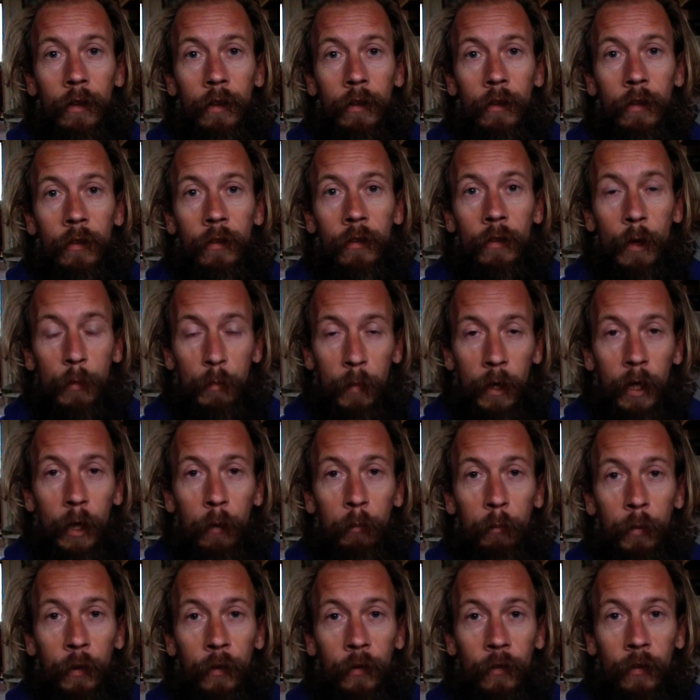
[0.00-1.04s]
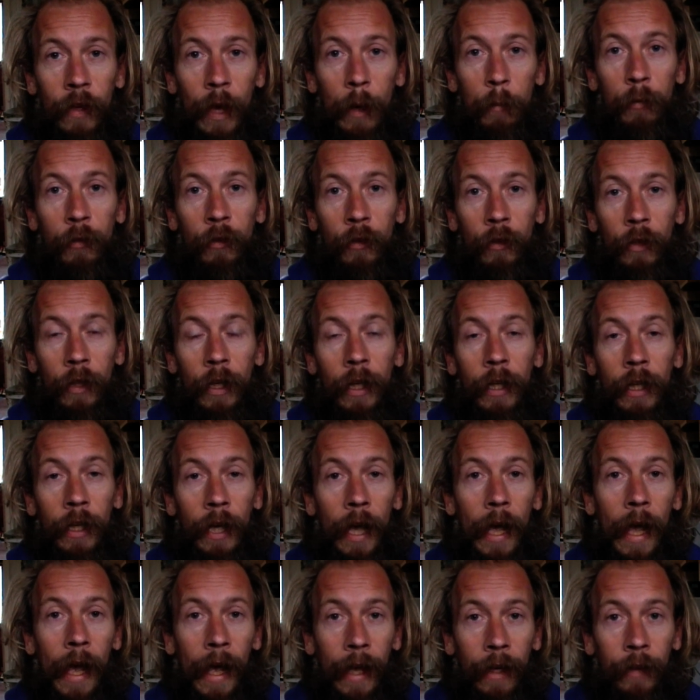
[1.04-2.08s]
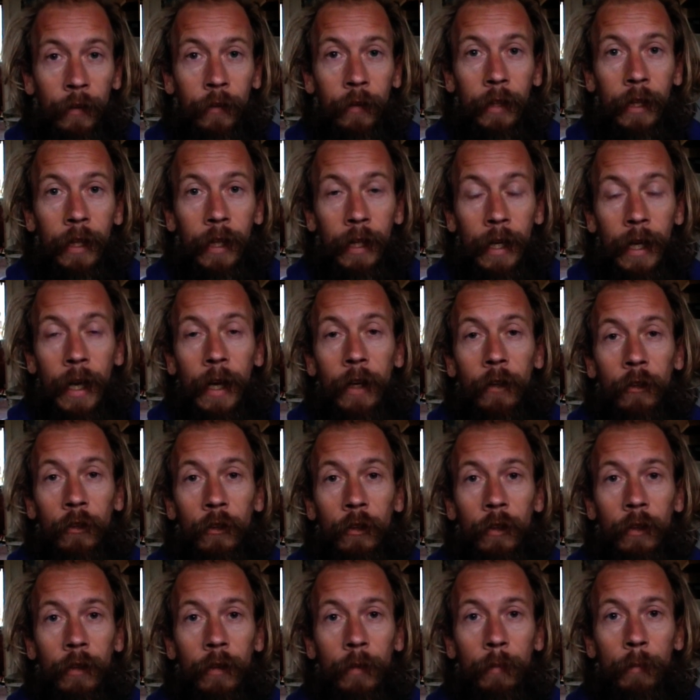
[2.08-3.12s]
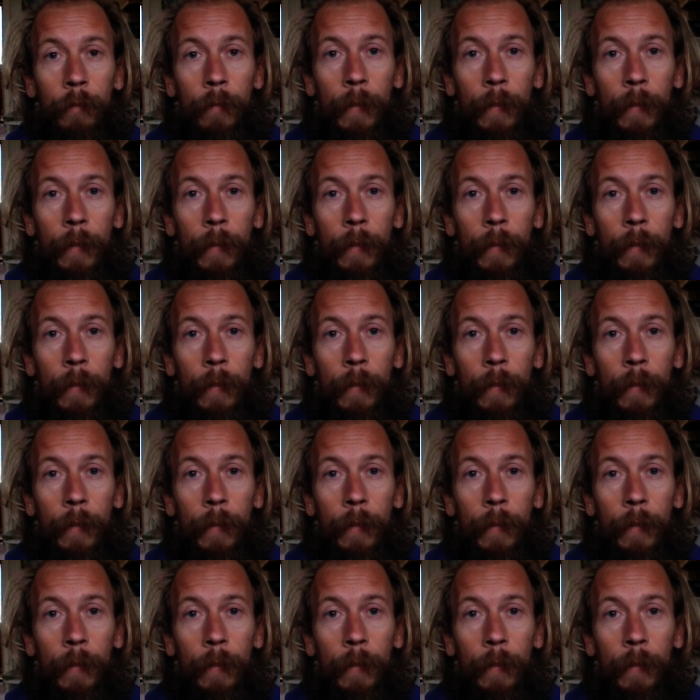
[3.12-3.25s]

similar perception and, and a connection.